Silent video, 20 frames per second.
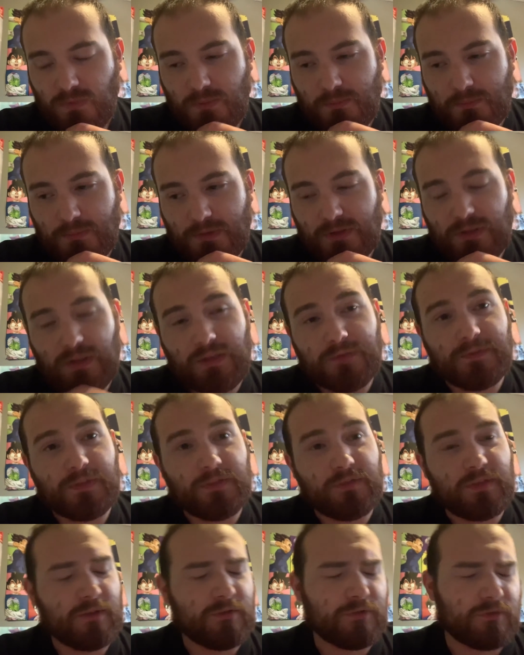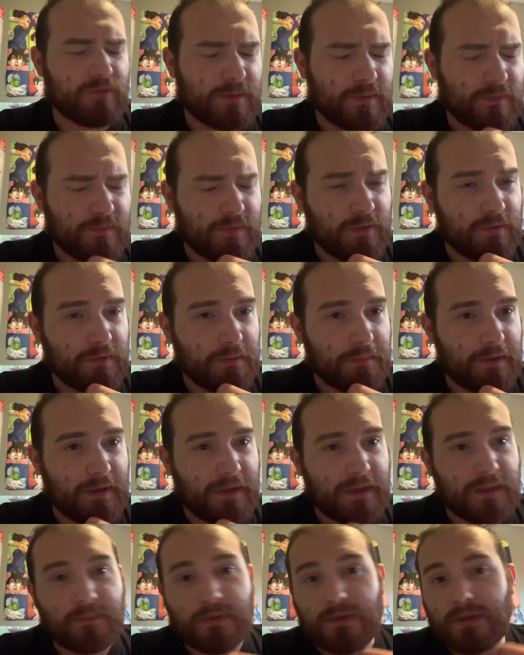but the 50,000 subscriber viewer
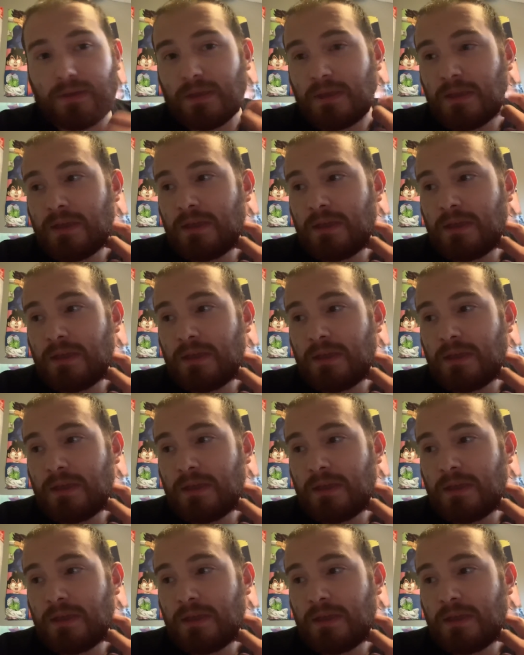by him, uh,